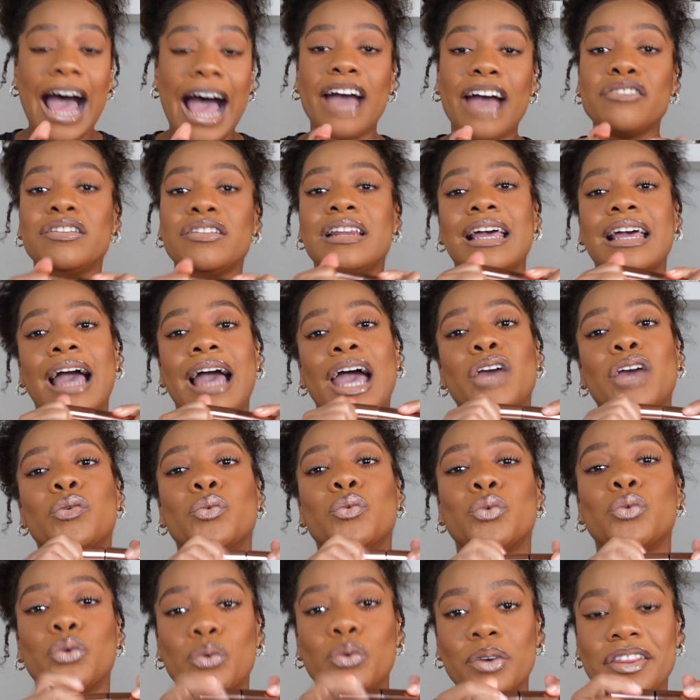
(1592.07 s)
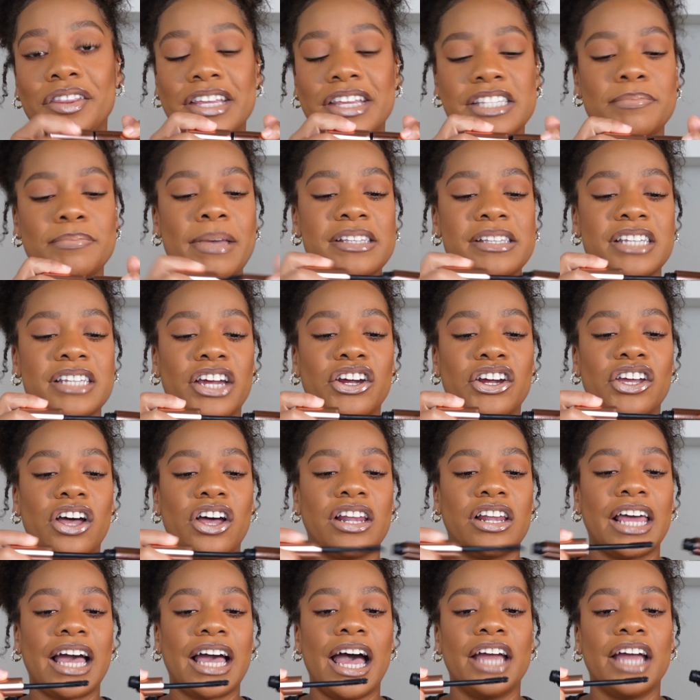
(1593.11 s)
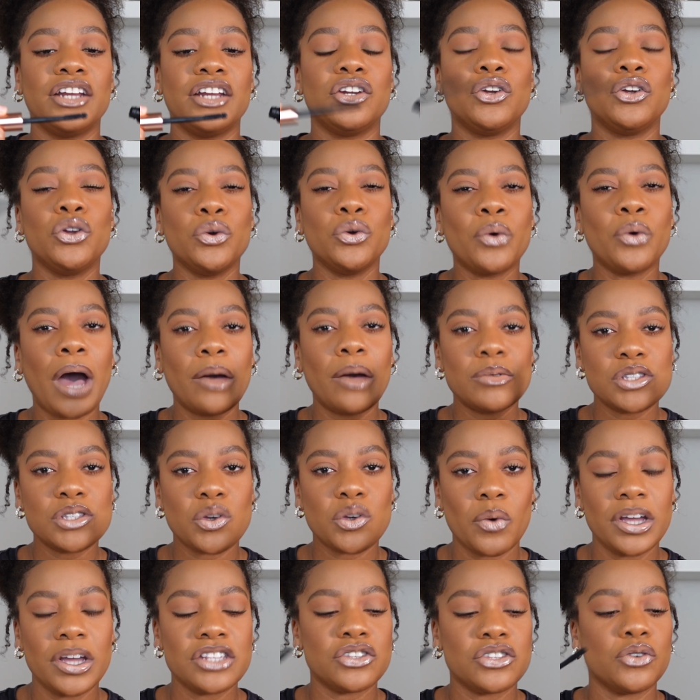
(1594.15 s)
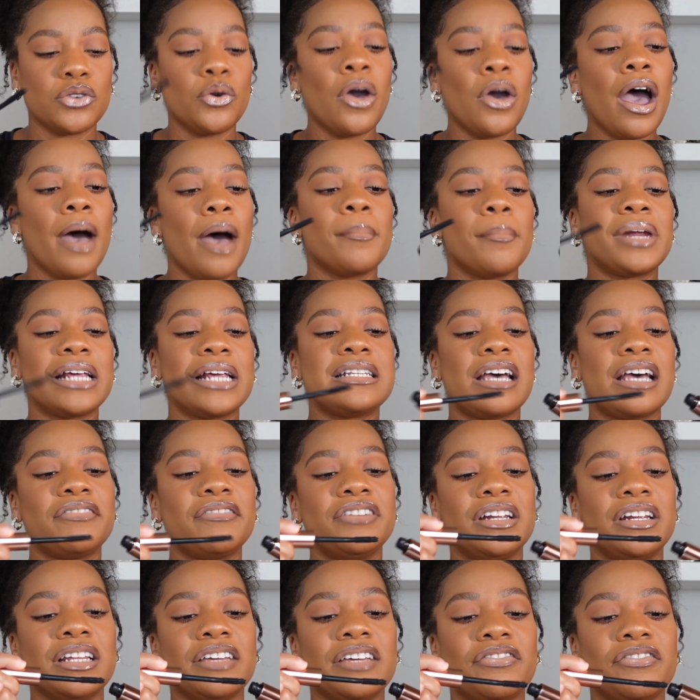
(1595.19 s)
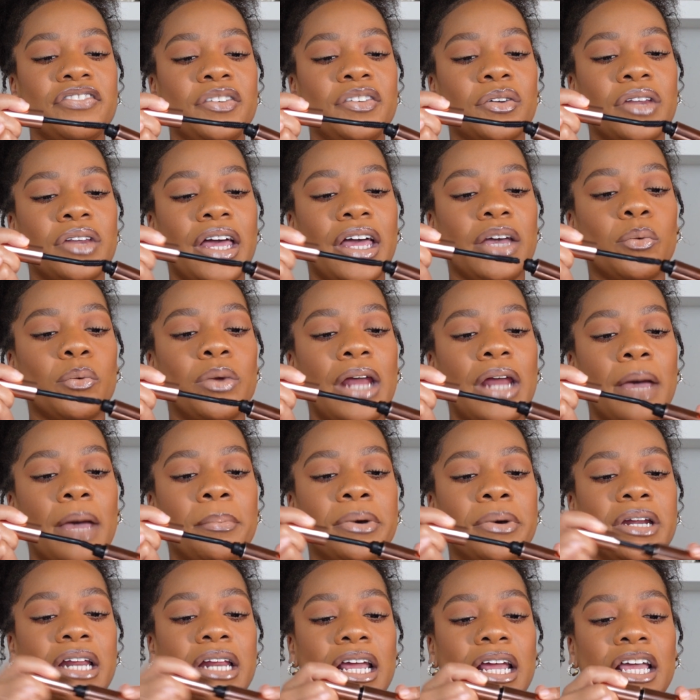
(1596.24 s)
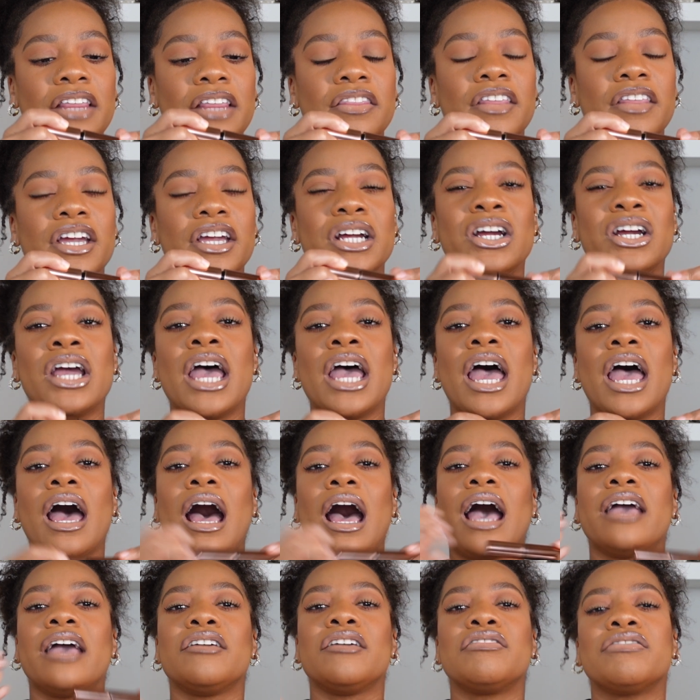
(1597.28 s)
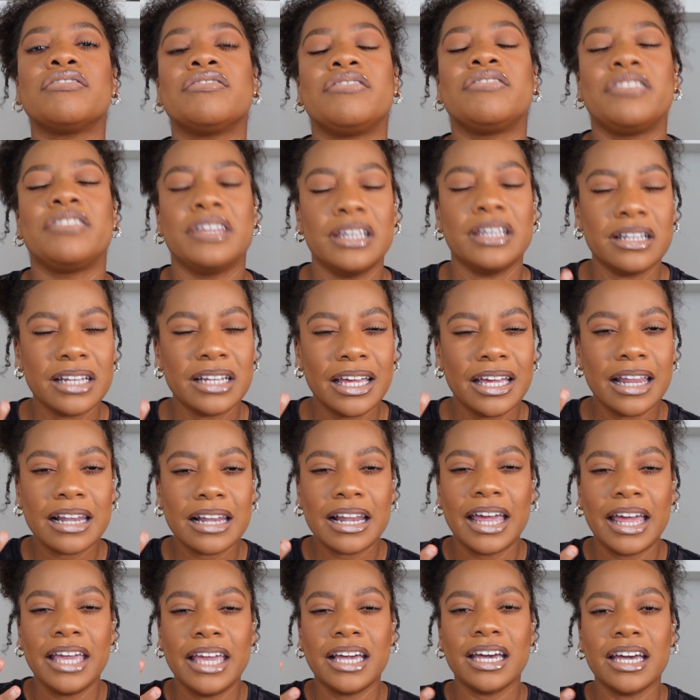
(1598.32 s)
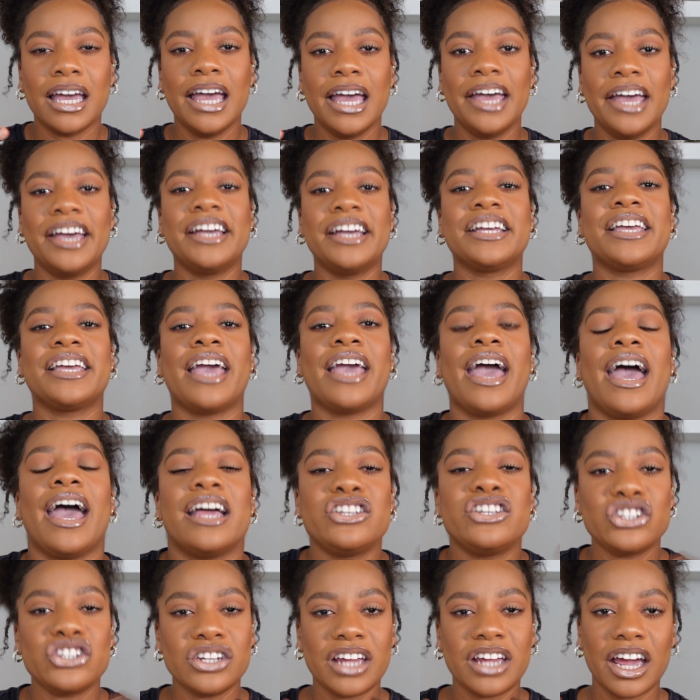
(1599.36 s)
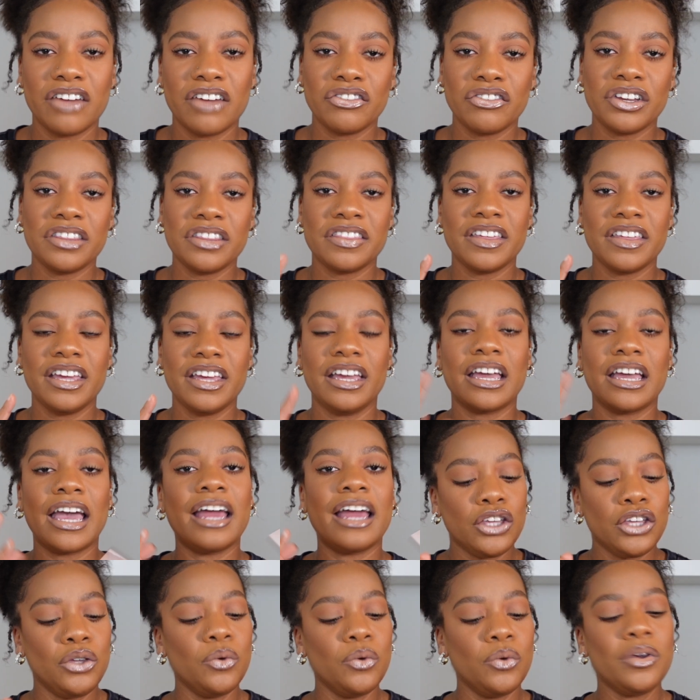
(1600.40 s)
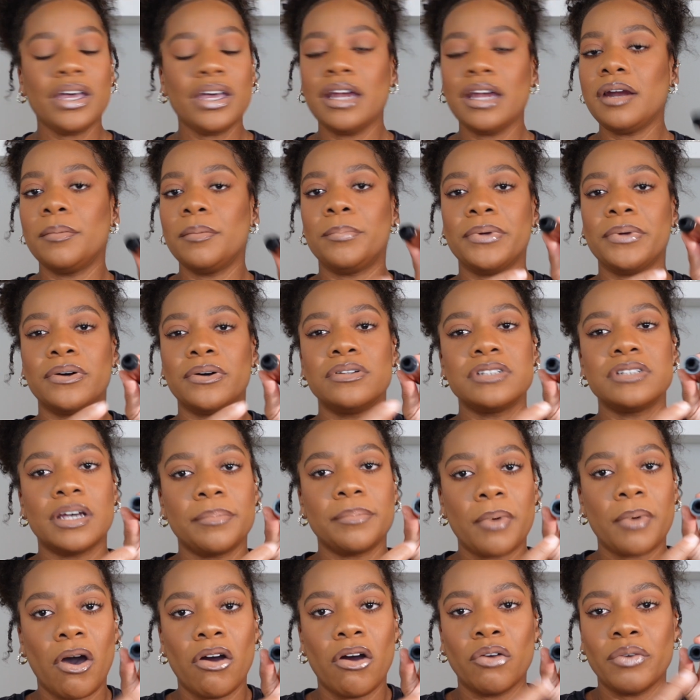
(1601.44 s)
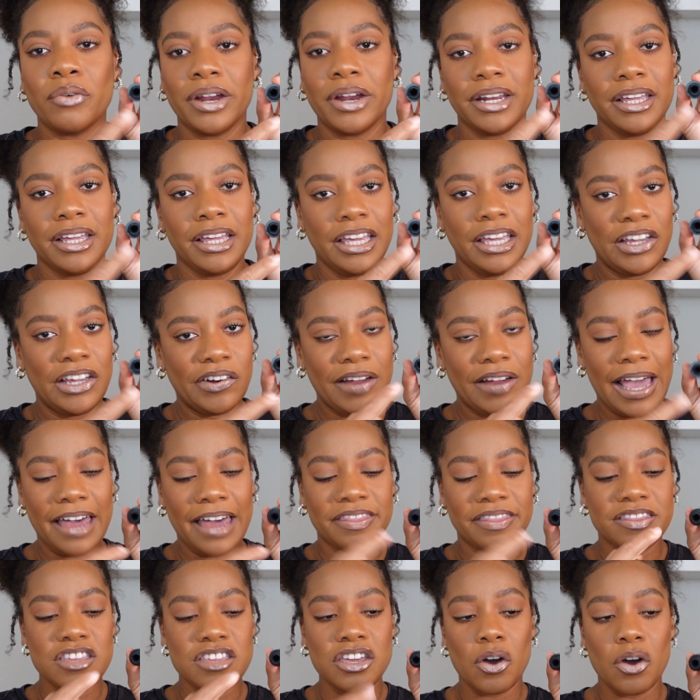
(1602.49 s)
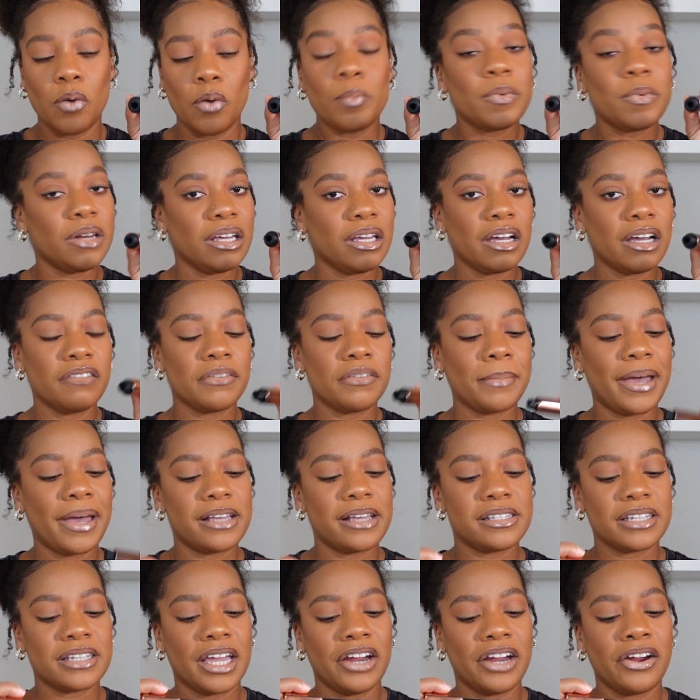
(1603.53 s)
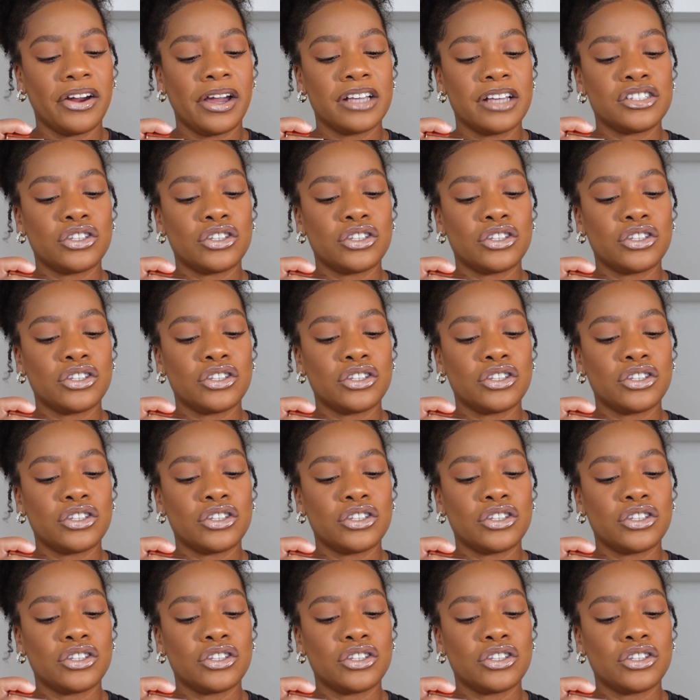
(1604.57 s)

I feel like I ruined this mascara, y'all. Like I knew I was going to, but I definitely feel like when I put it in there, I feel it like catching everything, and you get a buildup already here at the opening of the mascara.